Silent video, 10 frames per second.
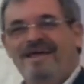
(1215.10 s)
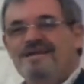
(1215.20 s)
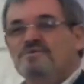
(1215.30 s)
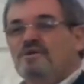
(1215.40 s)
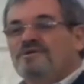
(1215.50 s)

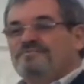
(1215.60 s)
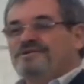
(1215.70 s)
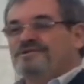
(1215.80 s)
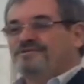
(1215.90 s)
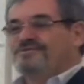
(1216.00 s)
He didn't want to
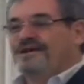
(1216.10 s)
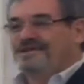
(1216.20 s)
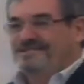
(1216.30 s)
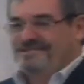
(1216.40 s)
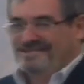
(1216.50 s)
be
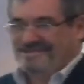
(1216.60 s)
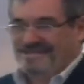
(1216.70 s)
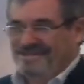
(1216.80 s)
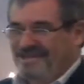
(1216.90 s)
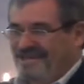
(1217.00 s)
correct,
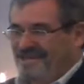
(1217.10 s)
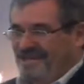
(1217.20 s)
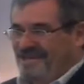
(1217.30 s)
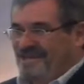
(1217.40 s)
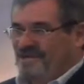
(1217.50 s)

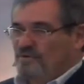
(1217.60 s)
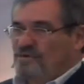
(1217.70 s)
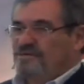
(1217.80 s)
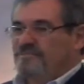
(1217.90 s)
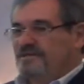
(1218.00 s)
he
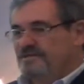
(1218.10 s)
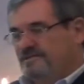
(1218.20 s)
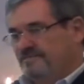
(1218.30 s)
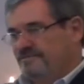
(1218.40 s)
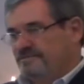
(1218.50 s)
wanted to make a
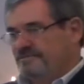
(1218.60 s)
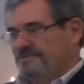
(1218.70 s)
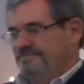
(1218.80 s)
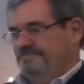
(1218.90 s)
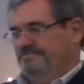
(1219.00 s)

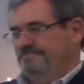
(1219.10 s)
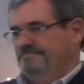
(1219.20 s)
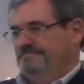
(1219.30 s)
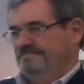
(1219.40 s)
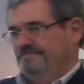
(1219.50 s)
difference.
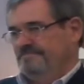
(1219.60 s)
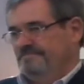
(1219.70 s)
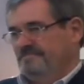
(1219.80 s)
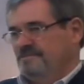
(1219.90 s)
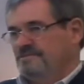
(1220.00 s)

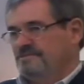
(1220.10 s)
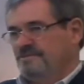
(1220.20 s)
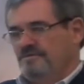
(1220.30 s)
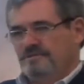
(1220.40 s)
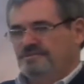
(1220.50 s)

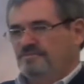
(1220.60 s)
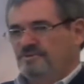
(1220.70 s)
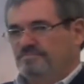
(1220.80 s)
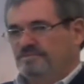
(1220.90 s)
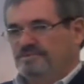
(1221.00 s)
So much
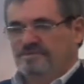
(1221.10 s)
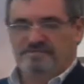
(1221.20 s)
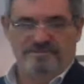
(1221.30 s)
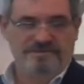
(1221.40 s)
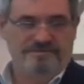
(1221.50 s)
more important
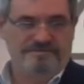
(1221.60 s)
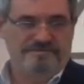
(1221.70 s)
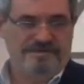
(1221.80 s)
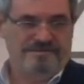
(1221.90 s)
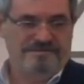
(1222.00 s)
than being
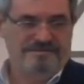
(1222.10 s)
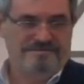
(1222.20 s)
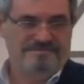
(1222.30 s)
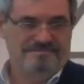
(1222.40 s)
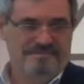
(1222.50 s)
correct.
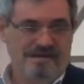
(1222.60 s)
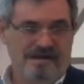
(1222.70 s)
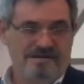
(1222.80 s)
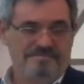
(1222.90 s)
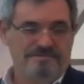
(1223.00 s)

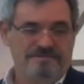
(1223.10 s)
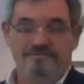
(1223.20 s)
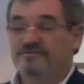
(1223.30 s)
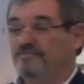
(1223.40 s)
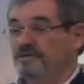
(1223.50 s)
I
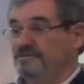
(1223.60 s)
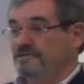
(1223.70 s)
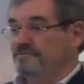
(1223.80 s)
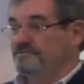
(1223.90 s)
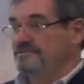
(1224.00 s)
believe we've made a
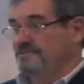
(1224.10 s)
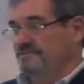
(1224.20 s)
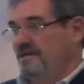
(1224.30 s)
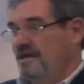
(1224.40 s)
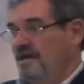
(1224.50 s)
difference.
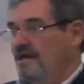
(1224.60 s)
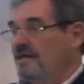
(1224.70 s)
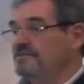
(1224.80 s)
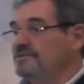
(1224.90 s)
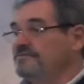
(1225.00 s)

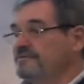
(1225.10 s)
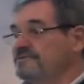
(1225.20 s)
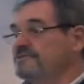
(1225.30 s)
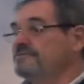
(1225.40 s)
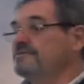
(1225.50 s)
I believe our
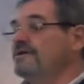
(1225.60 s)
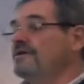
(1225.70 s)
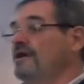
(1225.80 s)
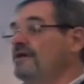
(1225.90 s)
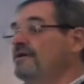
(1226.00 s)
children
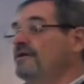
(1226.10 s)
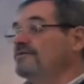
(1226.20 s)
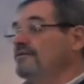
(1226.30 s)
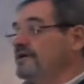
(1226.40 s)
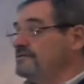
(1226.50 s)
and our
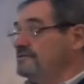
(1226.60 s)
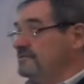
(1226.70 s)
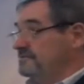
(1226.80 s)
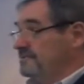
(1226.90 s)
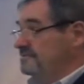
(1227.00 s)

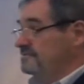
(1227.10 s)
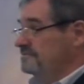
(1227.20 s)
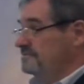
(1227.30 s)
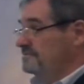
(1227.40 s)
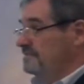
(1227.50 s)
grandchildren
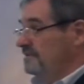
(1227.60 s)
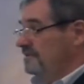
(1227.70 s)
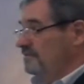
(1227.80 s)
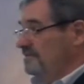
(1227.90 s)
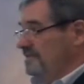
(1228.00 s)

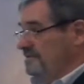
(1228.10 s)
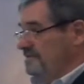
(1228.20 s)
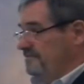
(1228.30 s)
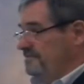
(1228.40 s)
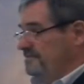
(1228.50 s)
will make a
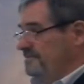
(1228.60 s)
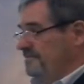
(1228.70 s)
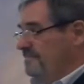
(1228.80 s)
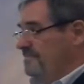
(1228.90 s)
difference.